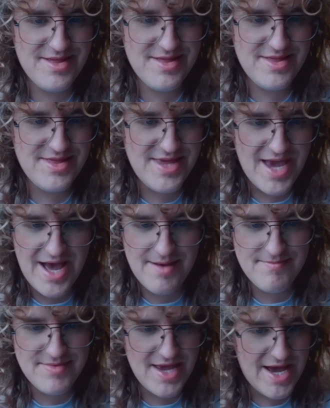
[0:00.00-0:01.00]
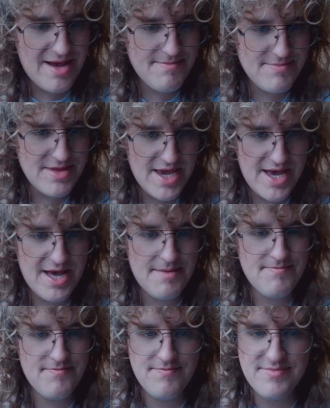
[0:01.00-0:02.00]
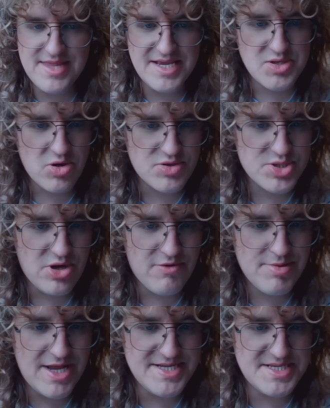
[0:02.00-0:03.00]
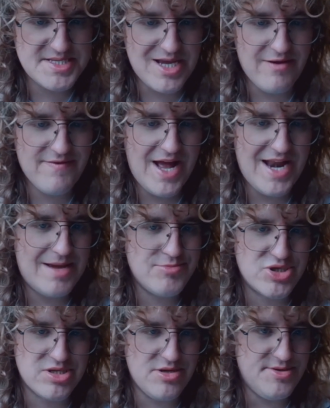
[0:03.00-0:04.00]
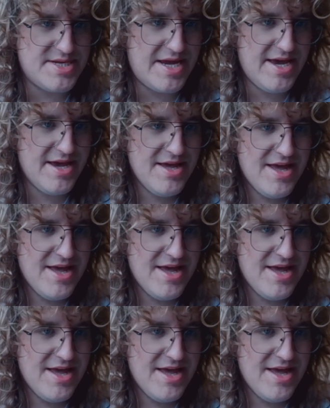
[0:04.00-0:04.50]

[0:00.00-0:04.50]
Yeah. This all sort of plays itself, and I'm just losing here.